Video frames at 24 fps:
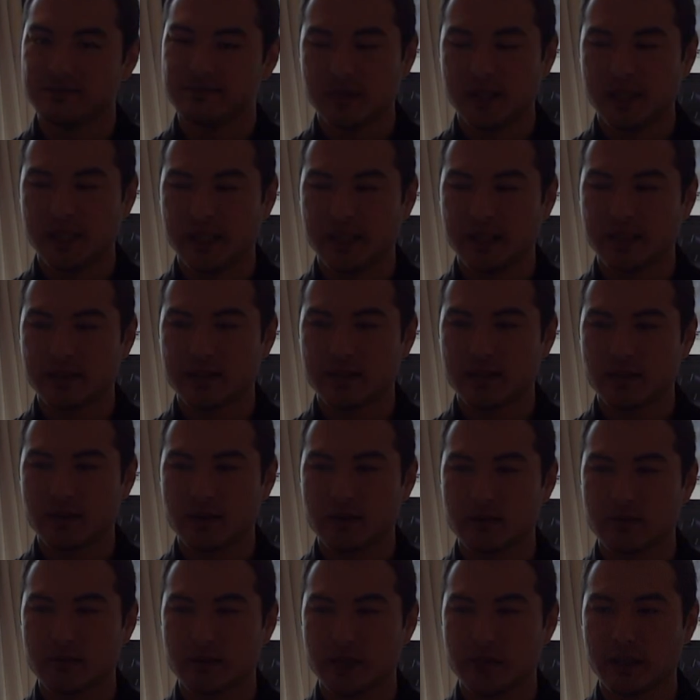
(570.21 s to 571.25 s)
Yeah, it's
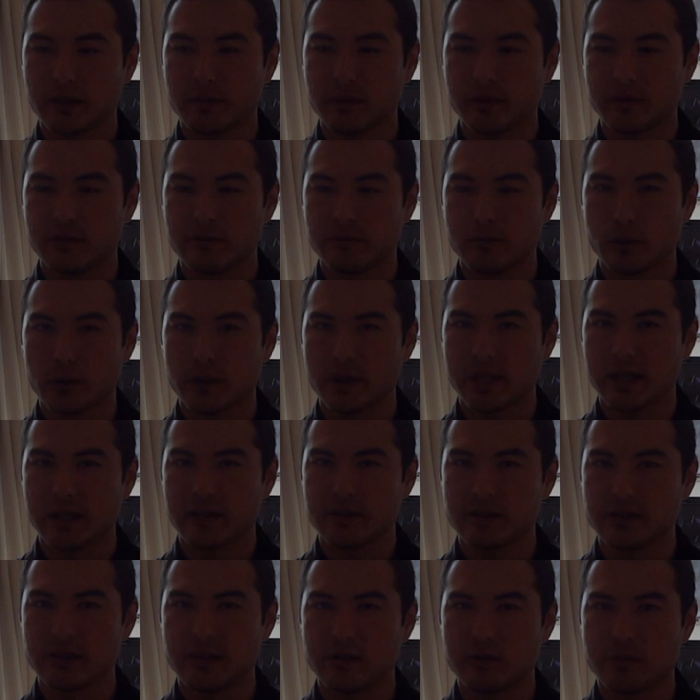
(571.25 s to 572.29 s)
hard running with
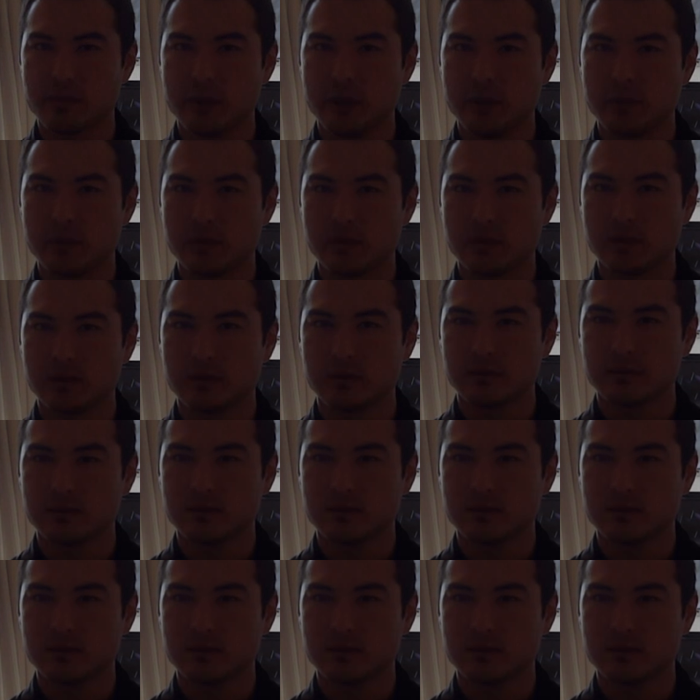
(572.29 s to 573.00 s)
4,000 other people.